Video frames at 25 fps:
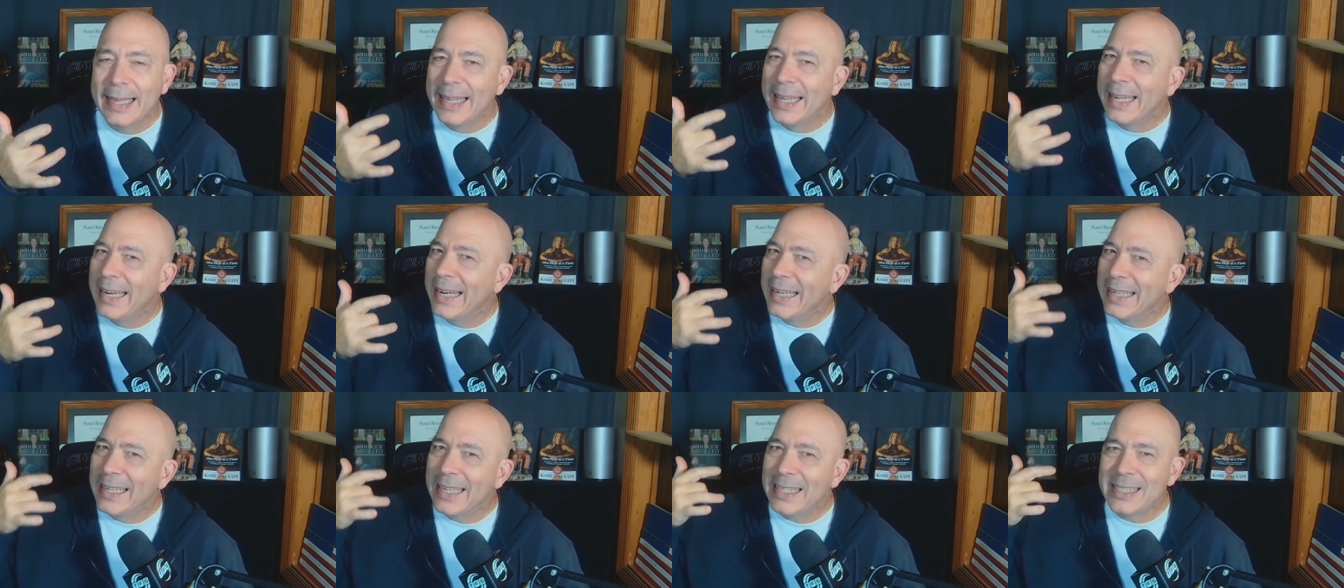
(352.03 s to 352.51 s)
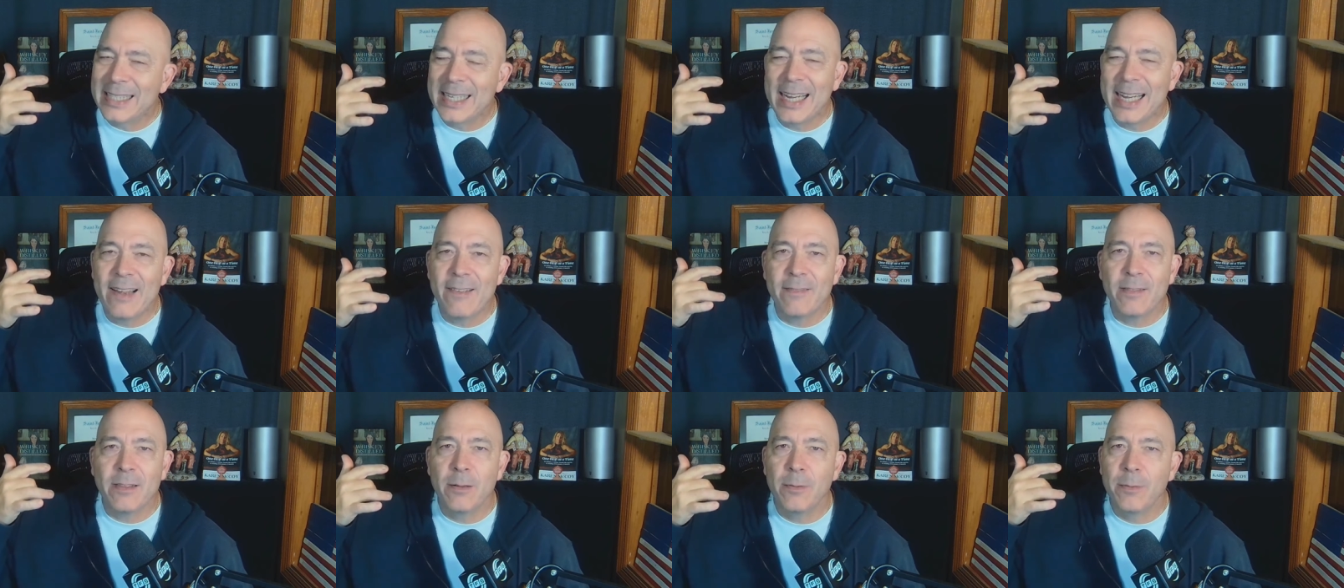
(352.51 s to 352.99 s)
And it doesn't
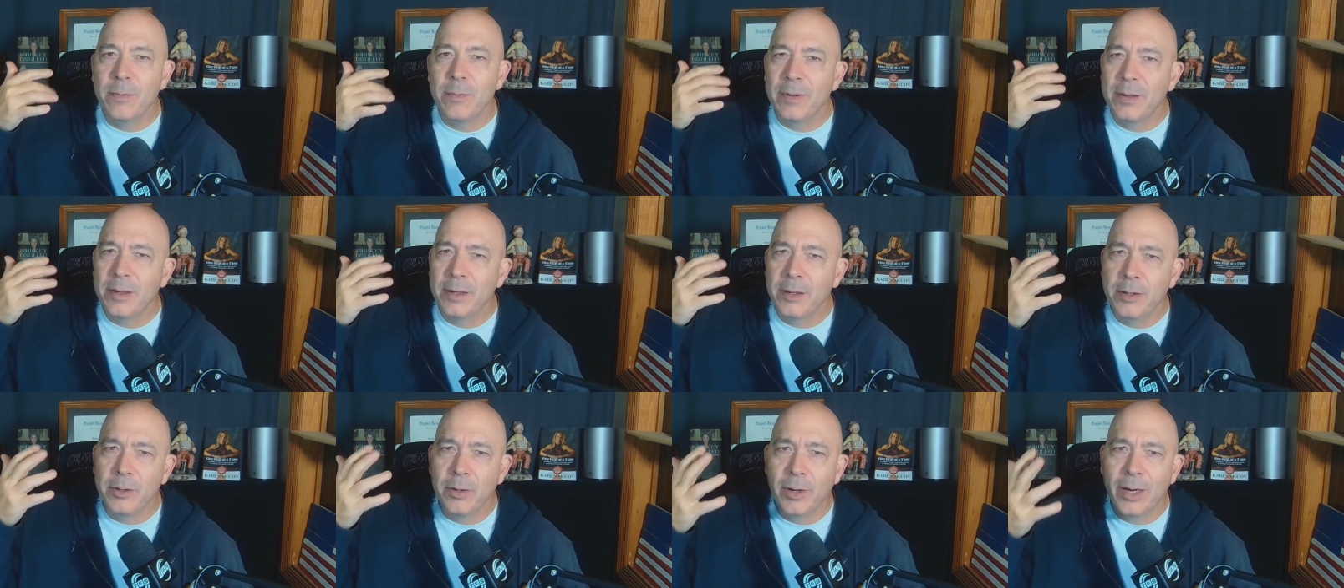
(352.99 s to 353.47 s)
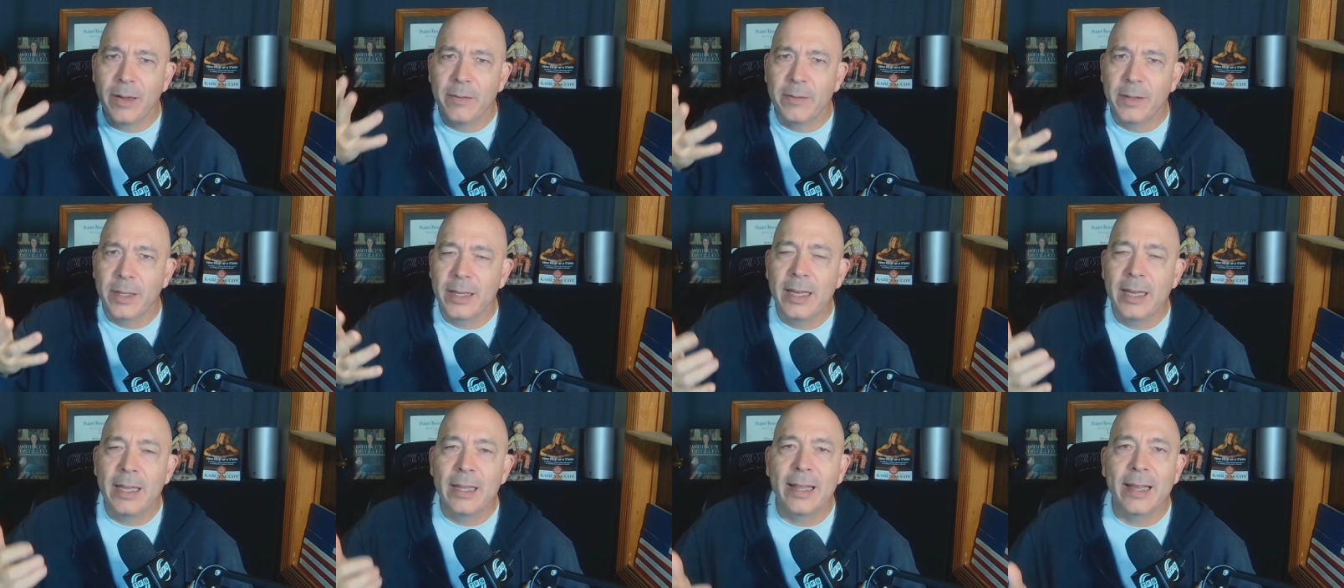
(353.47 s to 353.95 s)
have to, you don't have
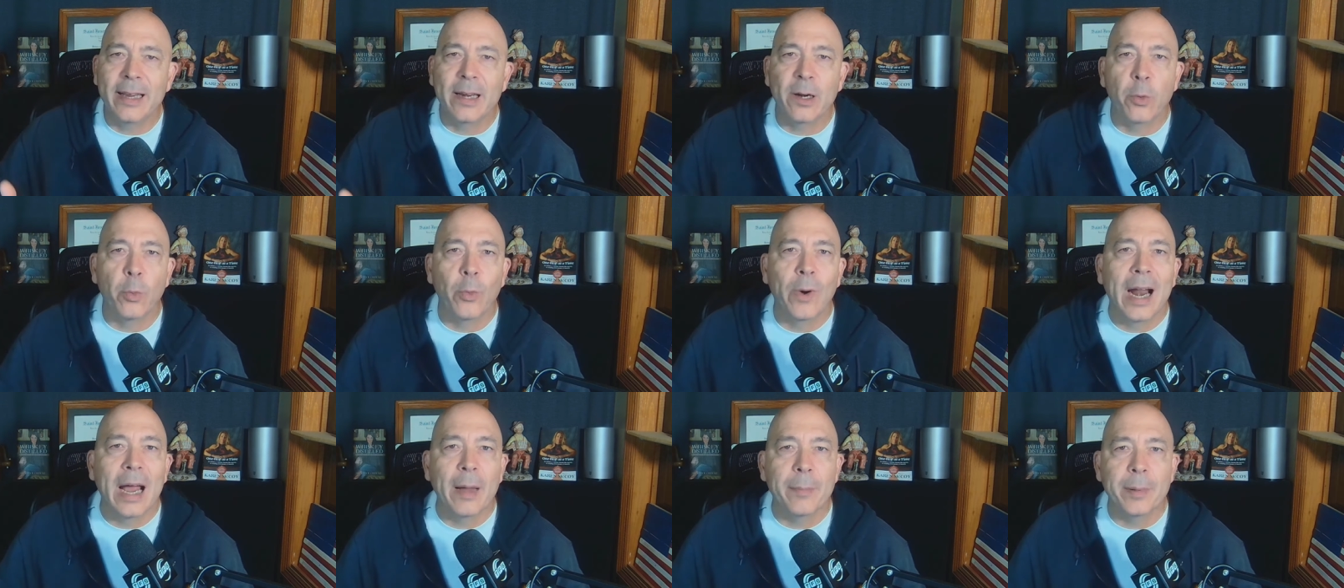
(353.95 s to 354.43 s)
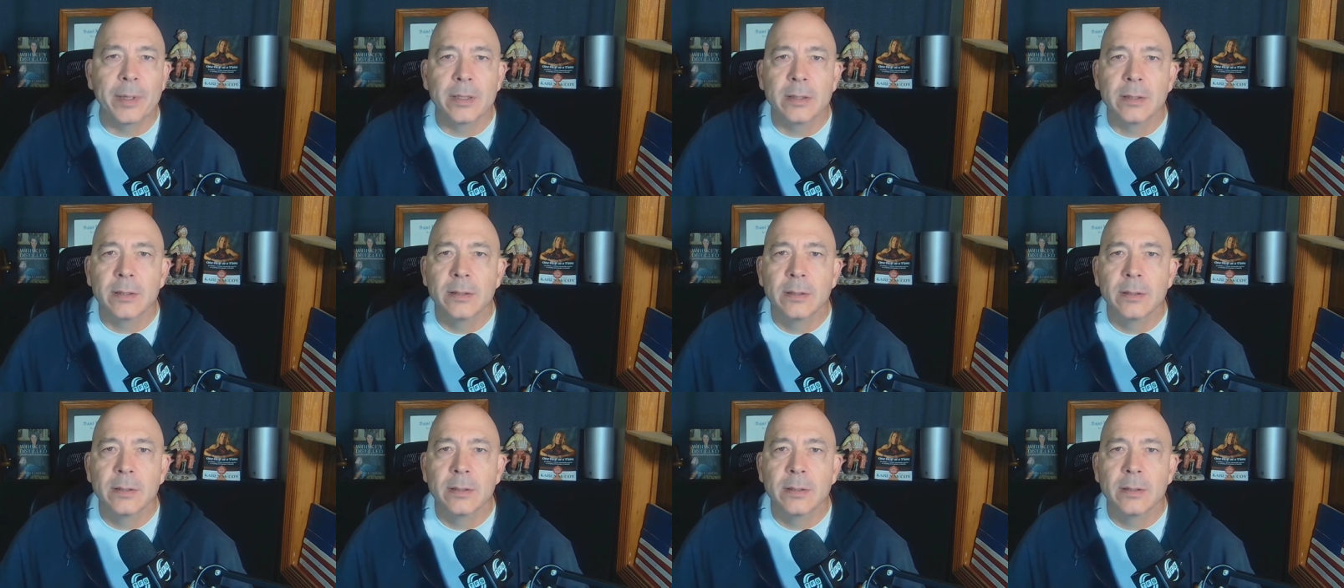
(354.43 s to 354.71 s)
to eat like a rabbit,